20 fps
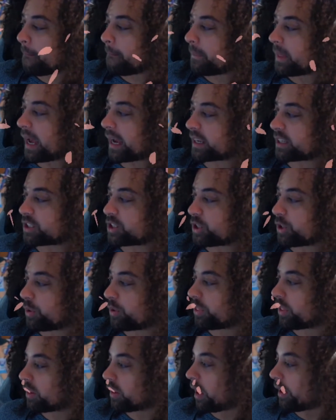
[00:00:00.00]
I can show you
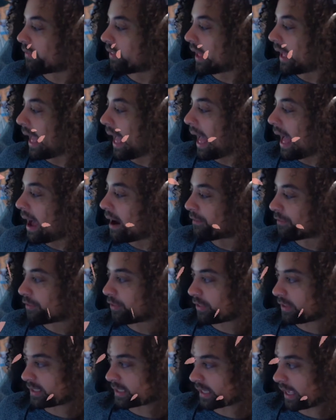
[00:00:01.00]
the love I have for
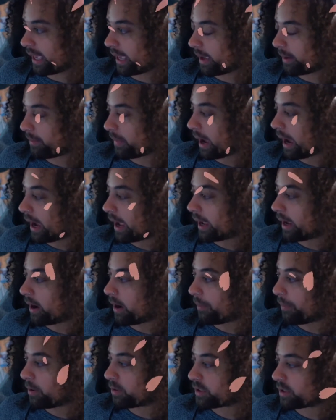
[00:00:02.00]
this game. I uh,
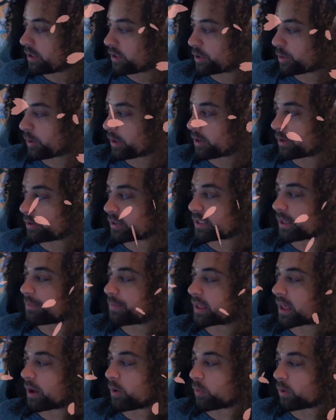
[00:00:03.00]
posted on Twitter, it's
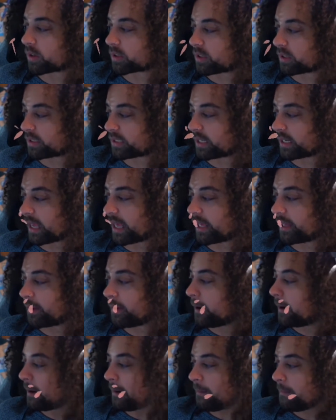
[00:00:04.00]
something I worked on today
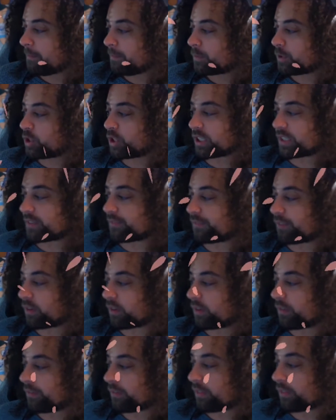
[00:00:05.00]
just
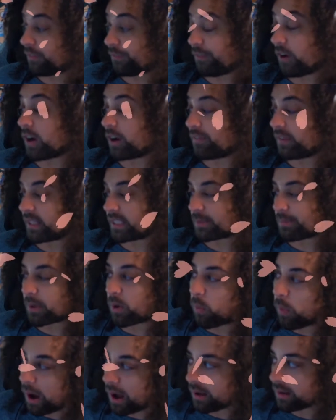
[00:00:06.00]
for the fun of it. It's been a
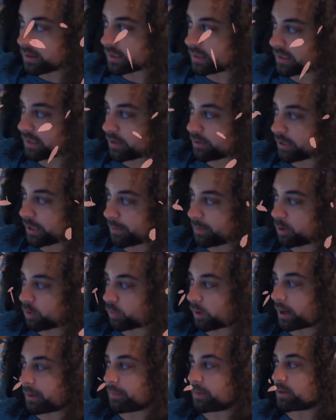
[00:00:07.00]
while since I was able to
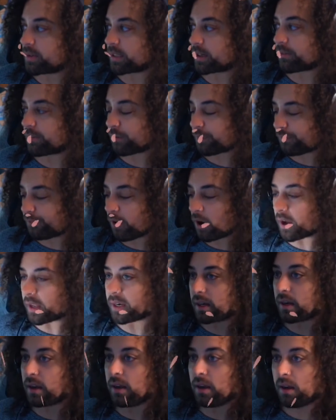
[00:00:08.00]
write music for fun.
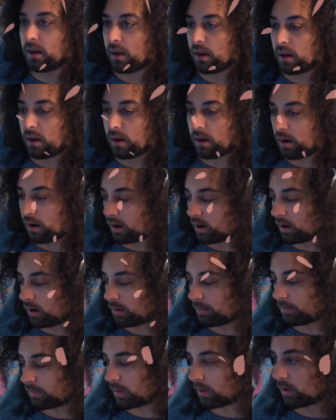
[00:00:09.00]

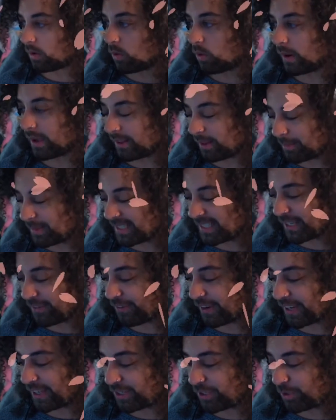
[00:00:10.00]
Um, wait, let me see if
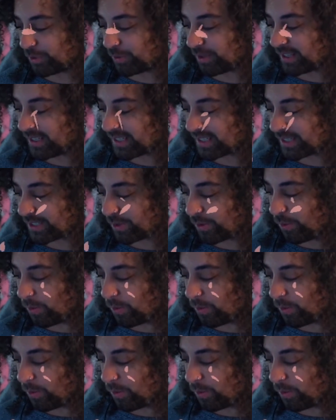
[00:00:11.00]
I could do this.